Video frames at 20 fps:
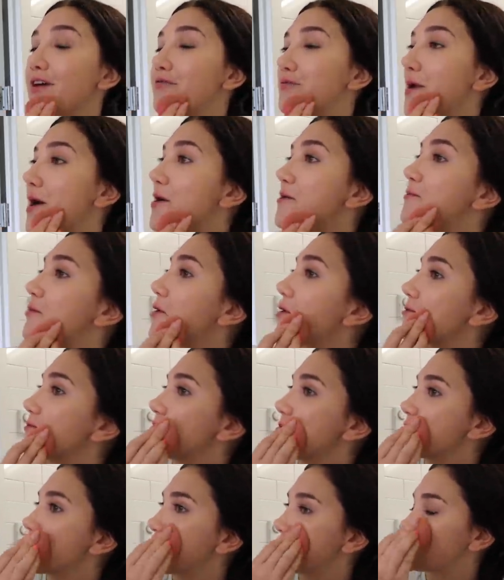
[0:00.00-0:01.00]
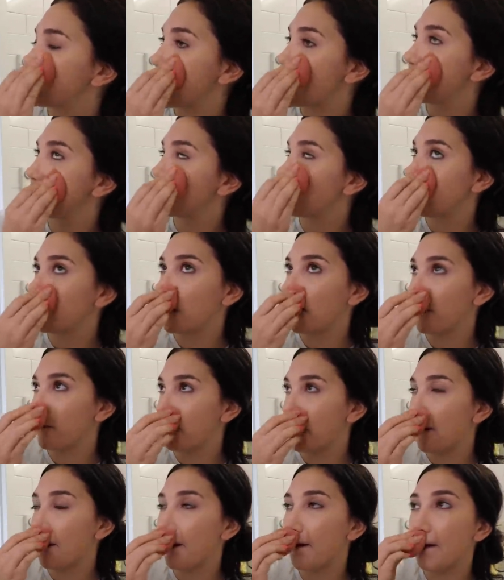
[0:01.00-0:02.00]
left my apartment, which I don't
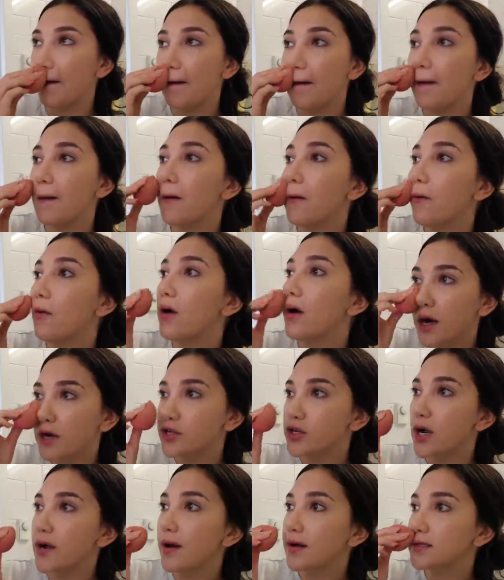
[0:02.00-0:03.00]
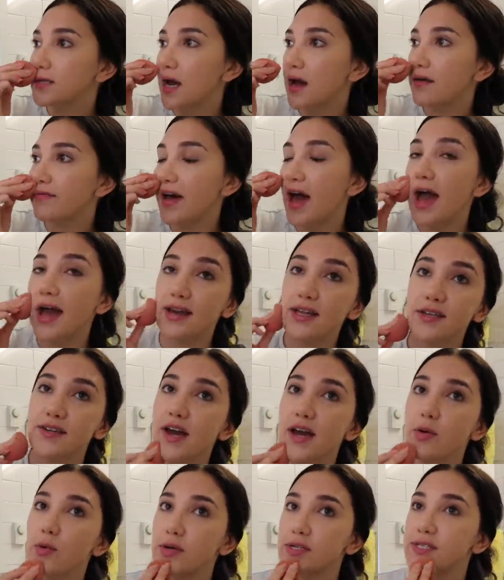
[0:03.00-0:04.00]
love to do. I try not to have any
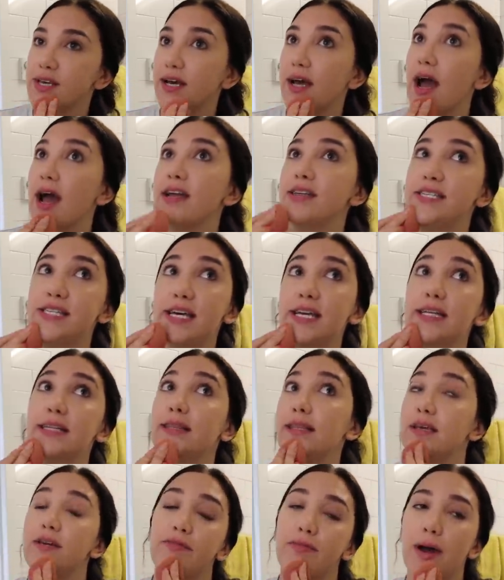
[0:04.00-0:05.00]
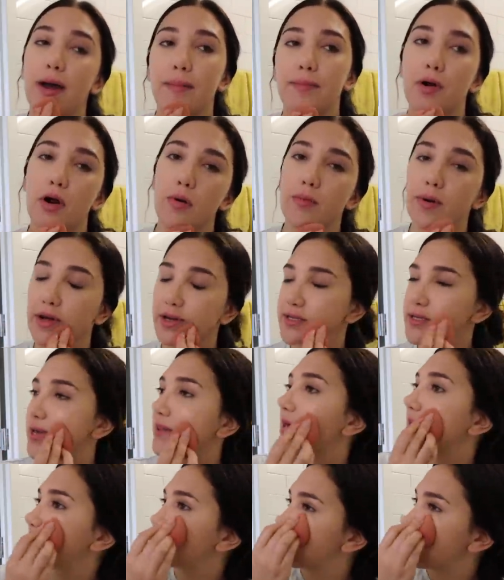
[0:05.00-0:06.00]
day where it's like I didn't leave my apartment because I
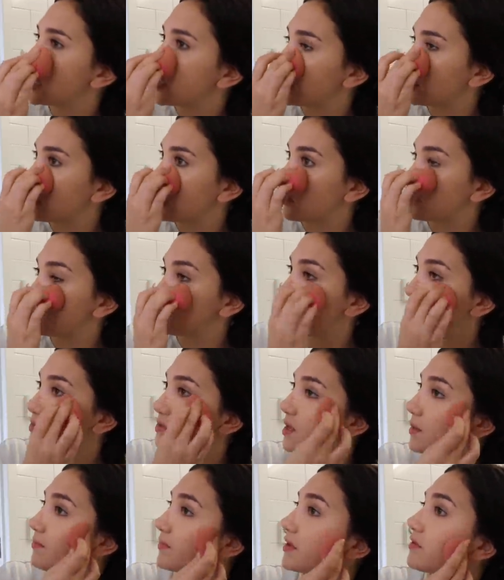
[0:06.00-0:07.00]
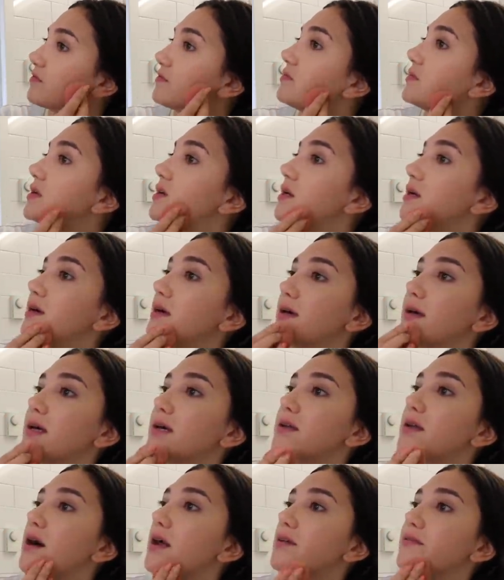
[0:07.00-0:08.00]
like to, you know, do something
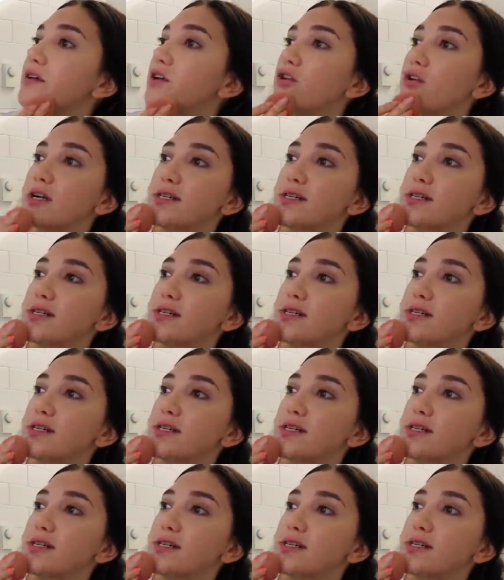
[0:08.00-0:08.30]
not even